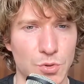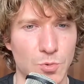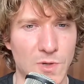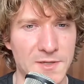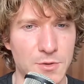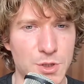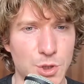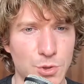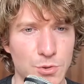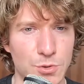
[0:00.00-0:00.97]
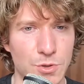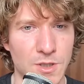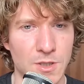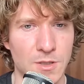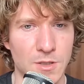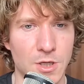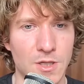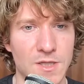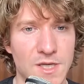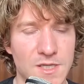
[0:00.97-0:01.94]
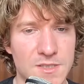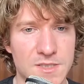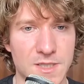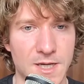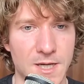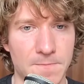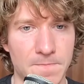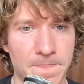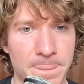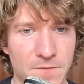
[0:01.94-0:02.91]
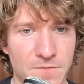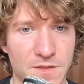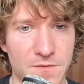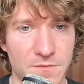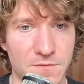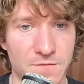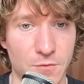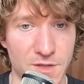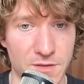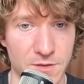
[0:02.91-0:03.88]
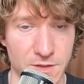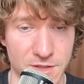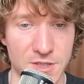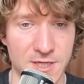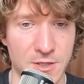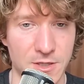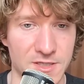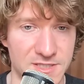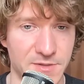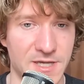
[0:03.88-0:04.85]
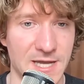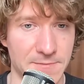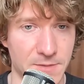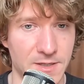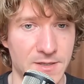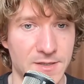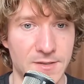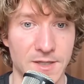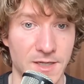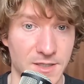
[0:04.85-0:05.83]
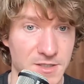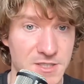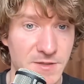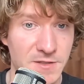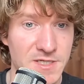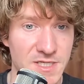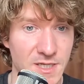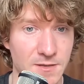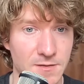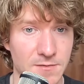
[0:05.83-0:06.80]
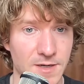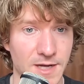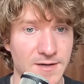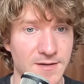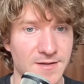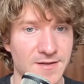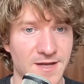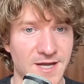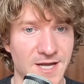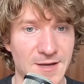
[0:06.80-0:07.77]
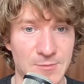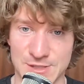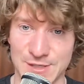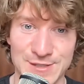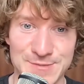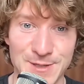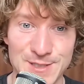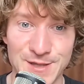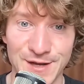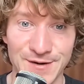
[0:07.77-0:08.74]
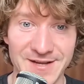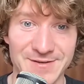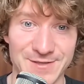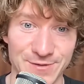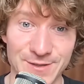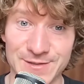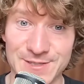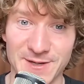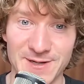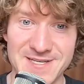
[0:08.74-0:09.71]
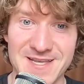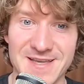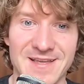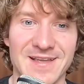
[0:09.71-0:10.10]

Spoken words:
one or two colonies, the 13 colonies that became in a conspiracy, right? Wasn't a conspiracy theory, it was a real conspiracy.